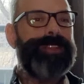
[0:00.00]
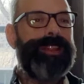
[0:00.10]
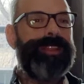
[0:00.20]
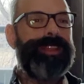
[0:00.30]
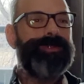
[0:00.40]
I
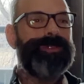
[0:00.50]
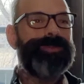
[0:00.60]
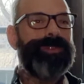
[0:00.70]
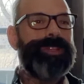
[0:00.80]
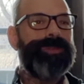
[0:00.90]
think, was
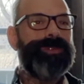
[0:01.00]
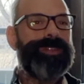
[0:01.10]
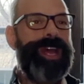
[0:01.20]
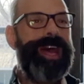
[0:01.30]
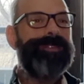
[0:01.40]
really cool
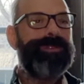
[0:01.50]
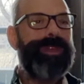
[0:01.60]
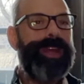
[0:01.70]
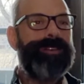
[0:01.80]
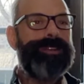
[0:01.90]
to have
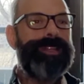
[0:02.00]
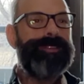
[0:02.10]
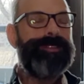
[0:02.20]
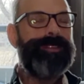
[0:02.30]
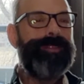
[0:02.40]
around.
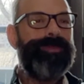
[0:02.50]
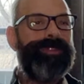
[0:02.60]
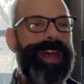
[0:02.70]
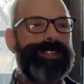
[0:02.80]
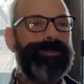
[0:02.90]
And
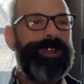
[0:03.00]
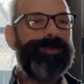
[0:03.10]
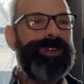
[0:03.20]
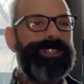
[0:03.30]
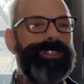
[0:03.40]
that's pretty
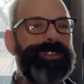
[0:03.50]
much.